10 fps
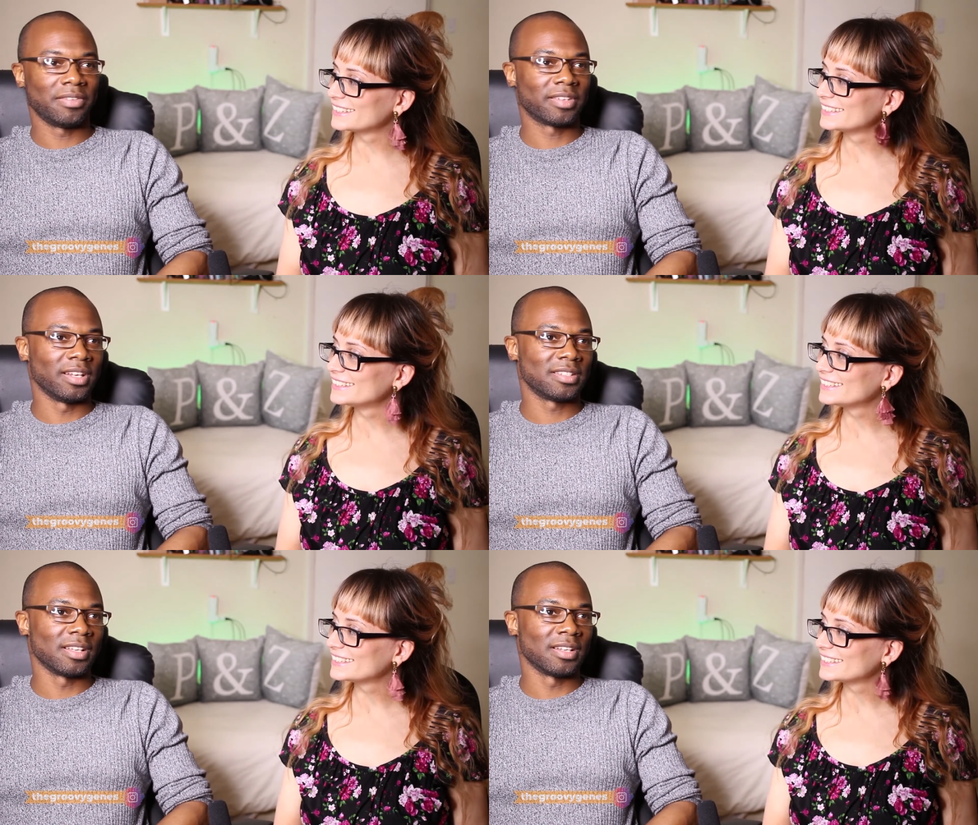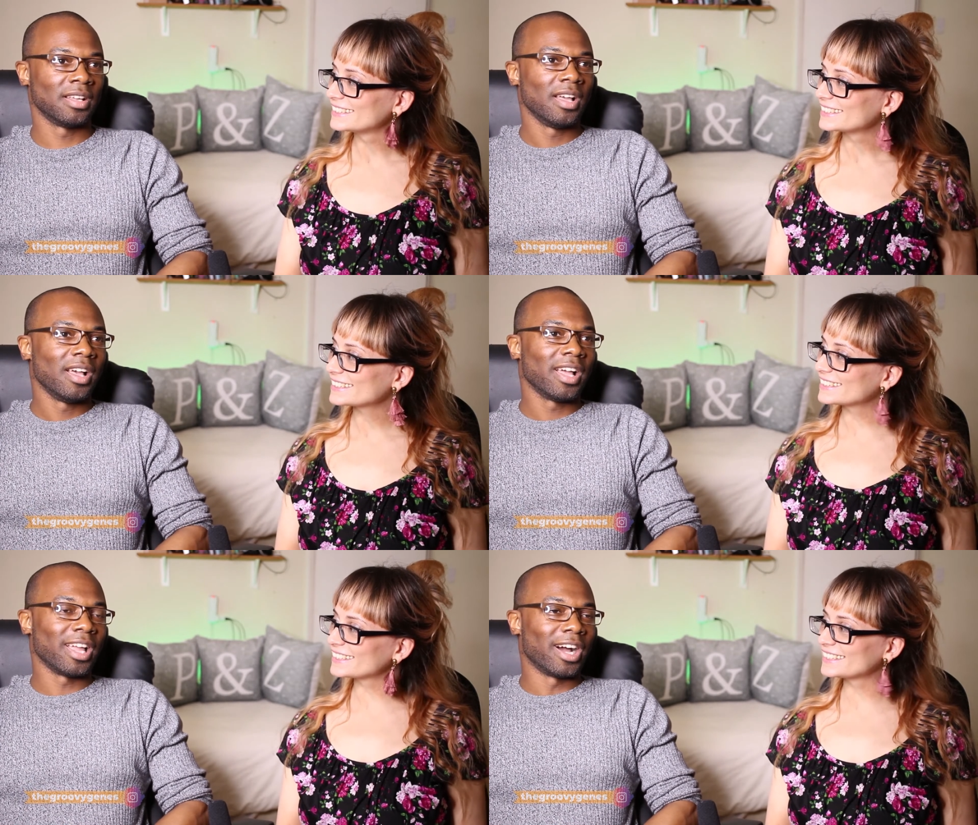Speaker 1: Afghanistan,
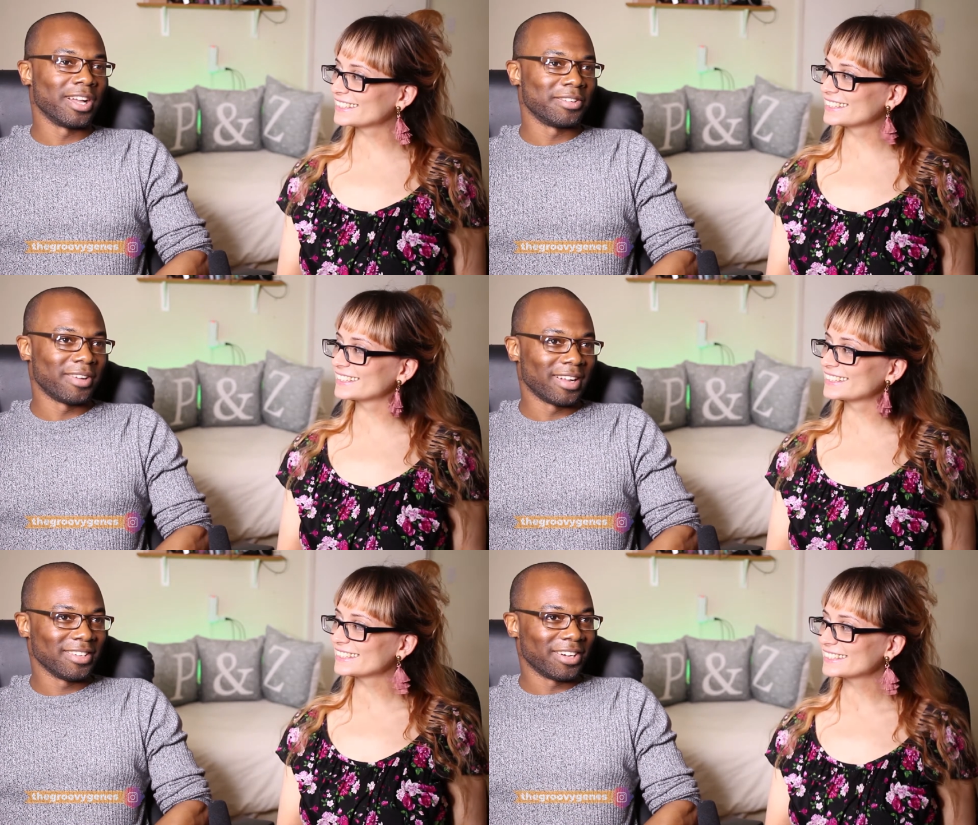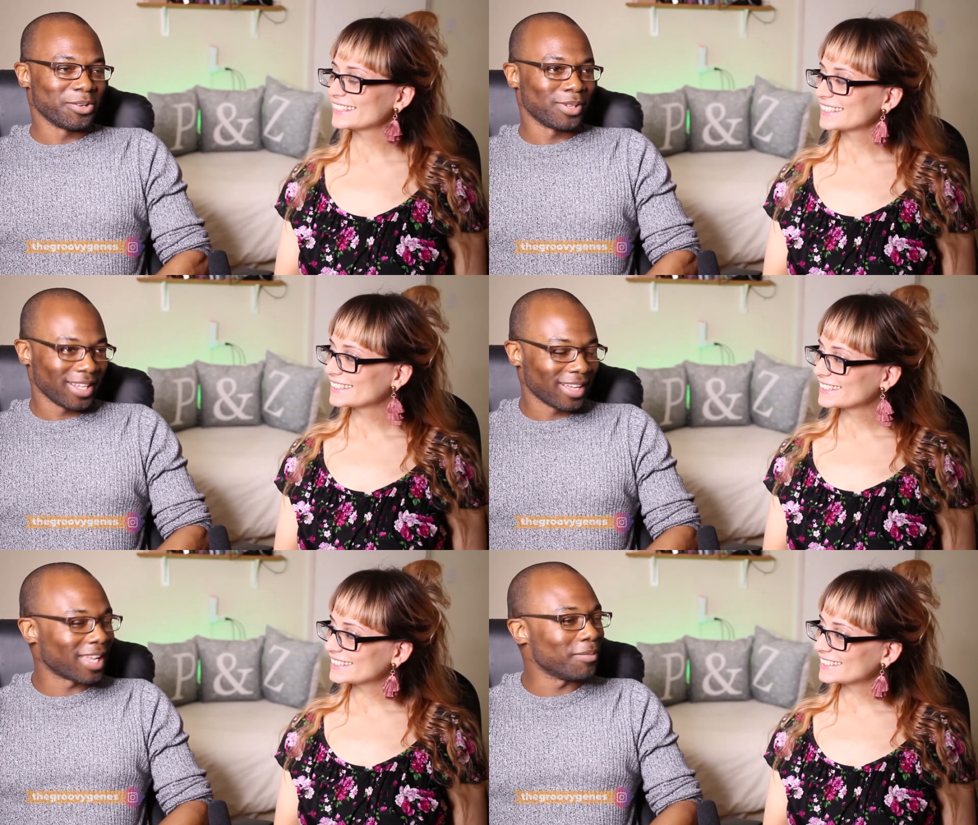Iran on oh, your
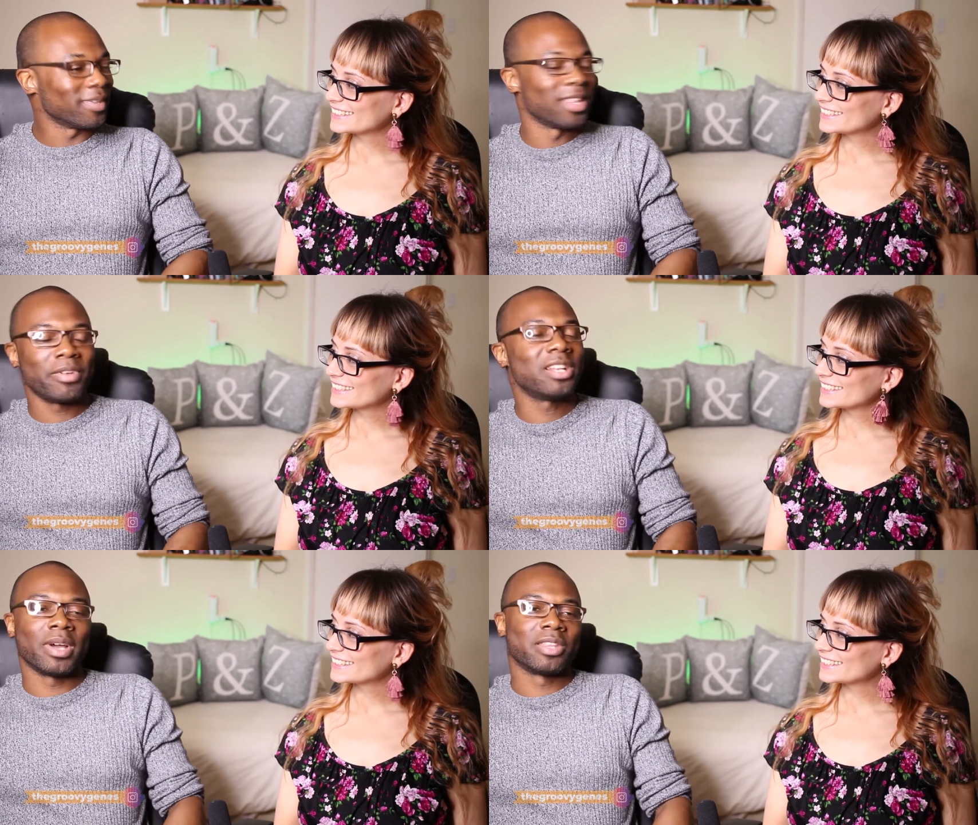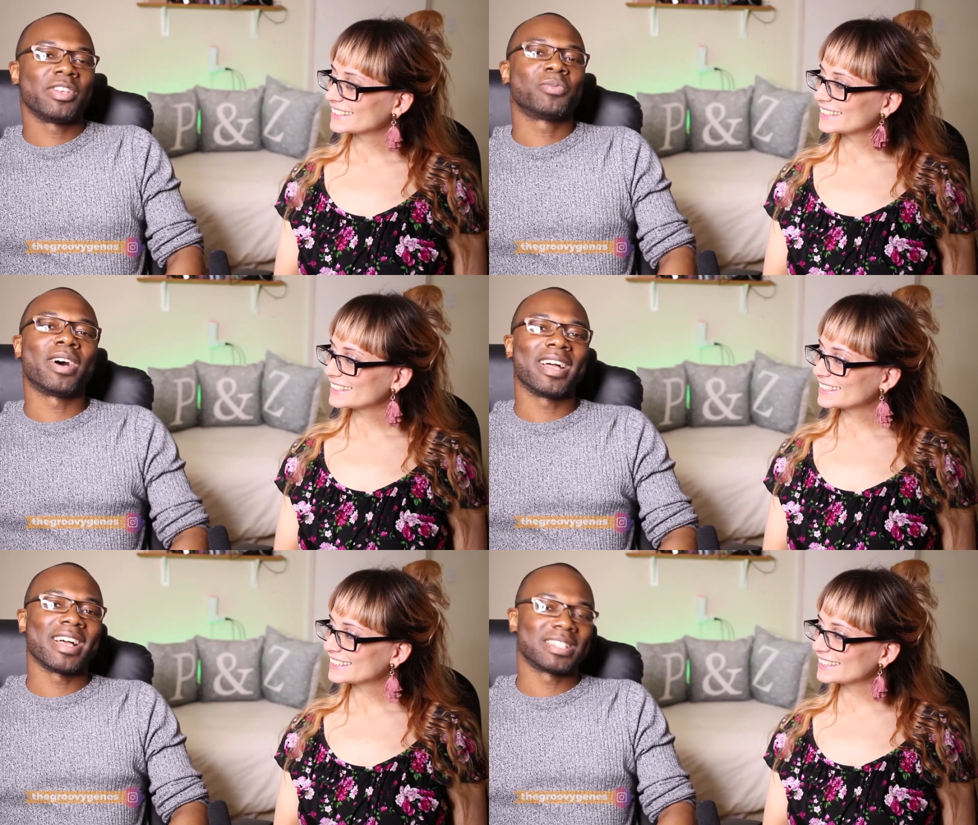li- I keep yeah, anyway, the
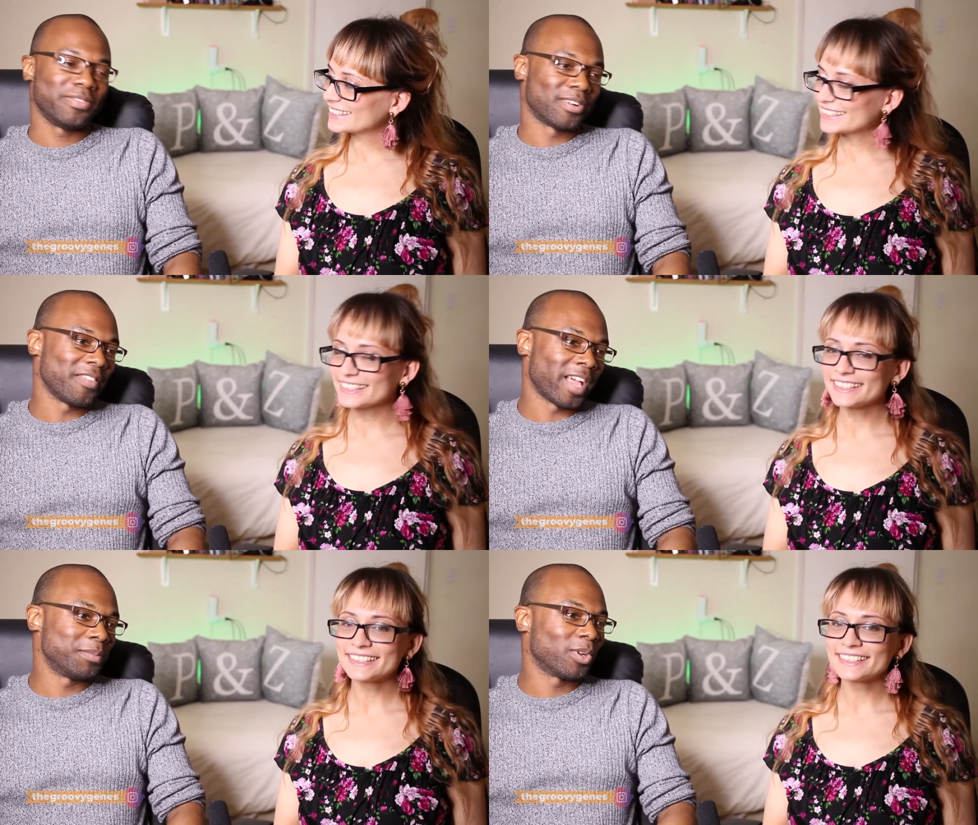reason why I asked if you got that is